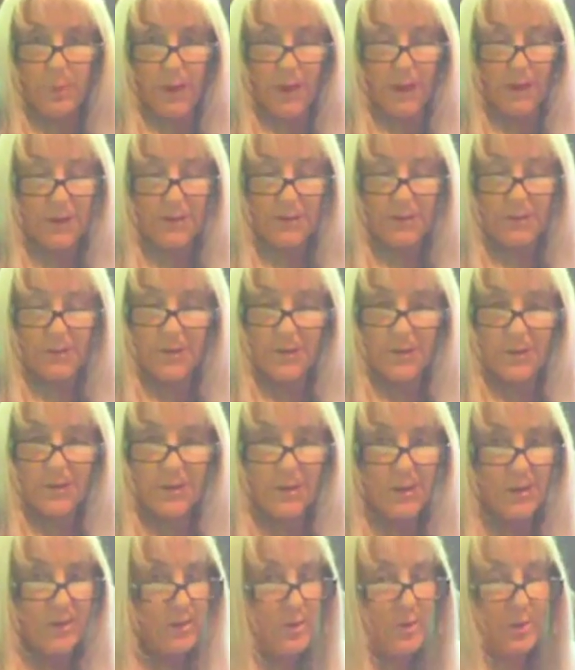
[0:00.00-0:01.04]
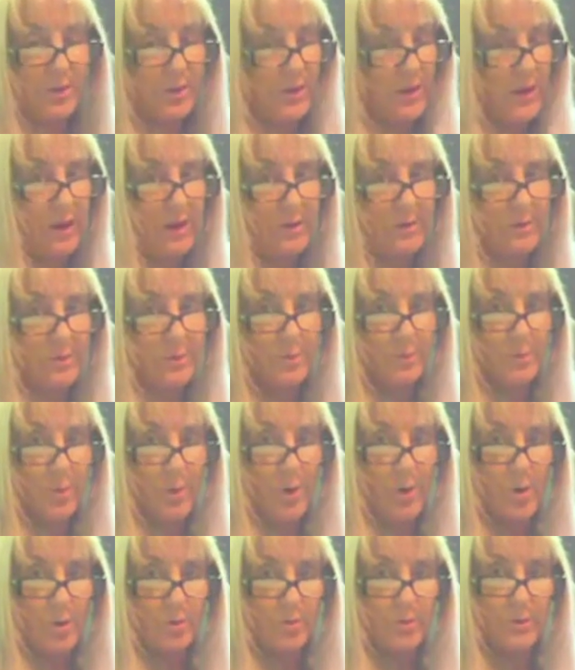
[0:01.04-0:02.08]
about and not a care in the
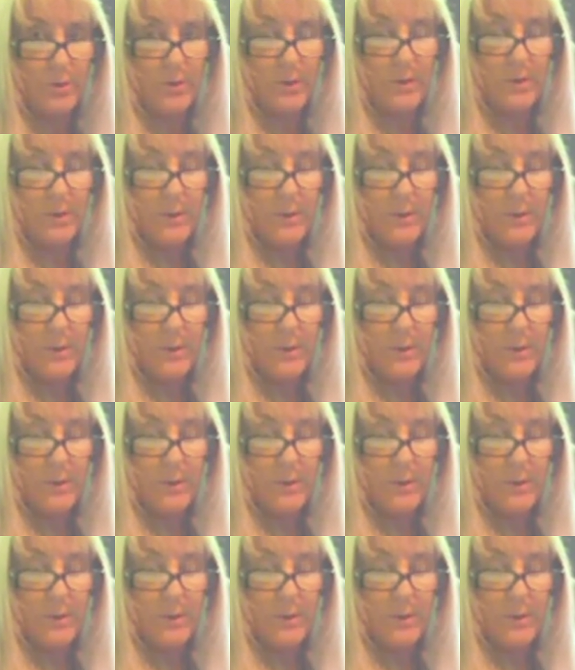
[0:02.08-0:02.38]
world.